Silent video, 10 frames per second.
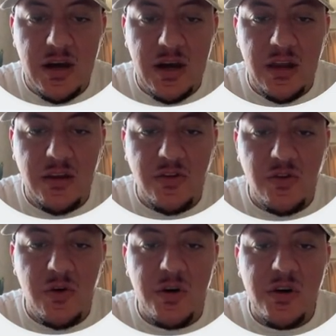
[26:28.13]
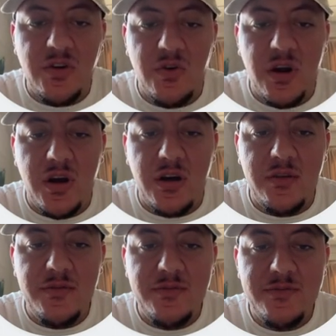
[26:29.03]
in your URL.
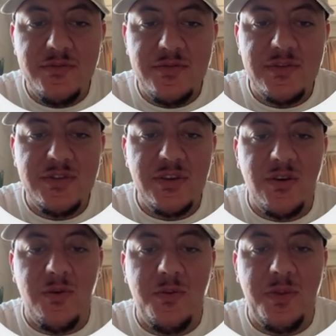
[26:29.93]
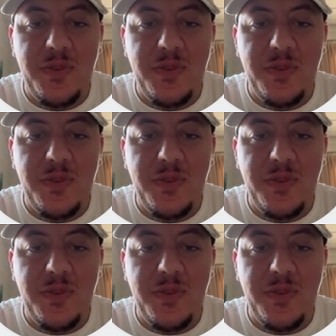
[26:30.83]
So